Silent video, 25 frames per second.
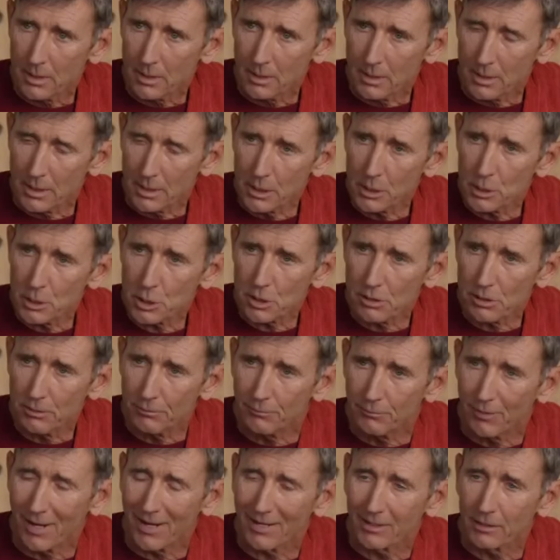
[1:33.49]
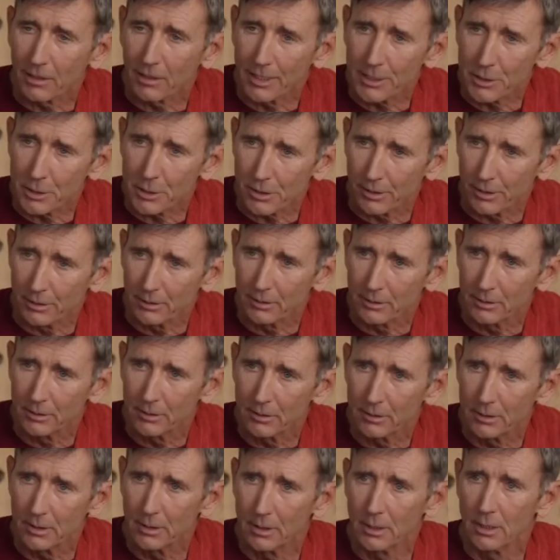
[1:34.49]
Each violation
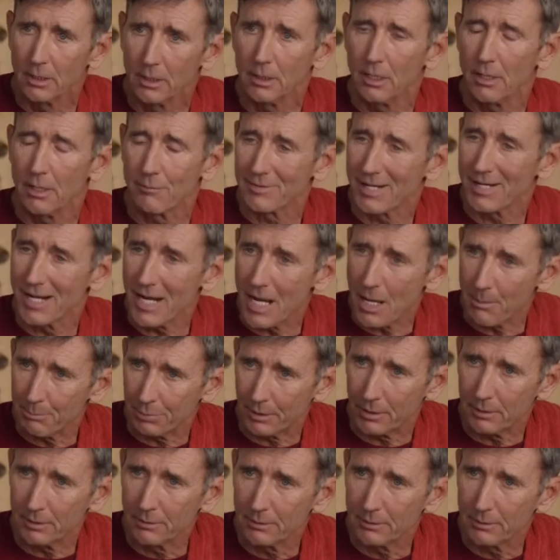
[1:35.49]
of COPPA